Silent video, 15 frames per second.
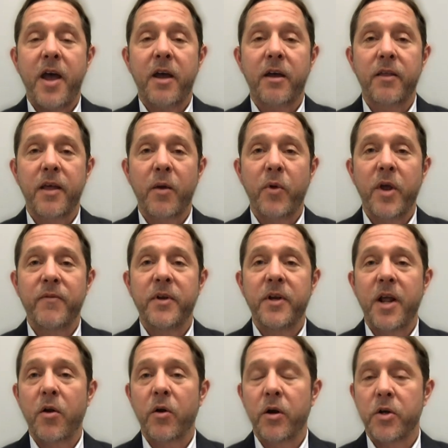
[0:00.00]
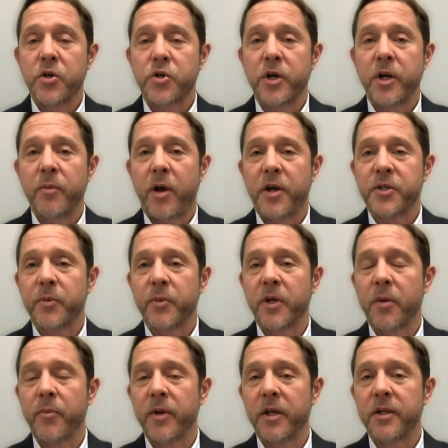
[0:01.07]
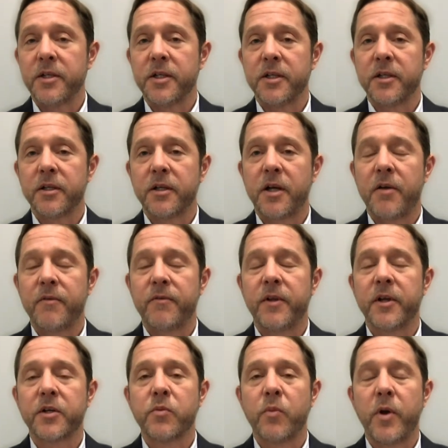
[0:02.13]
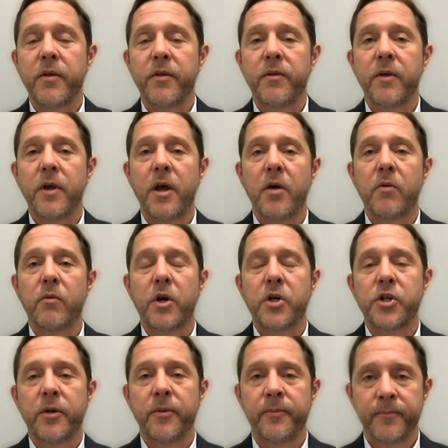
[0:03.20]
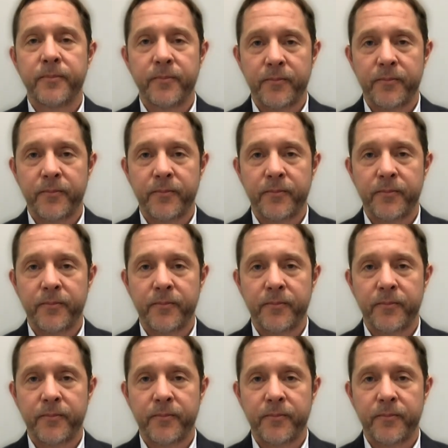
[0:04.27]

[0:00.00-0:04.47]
the fact that we have a NATO country possibly coming into conflict with uh, Russia.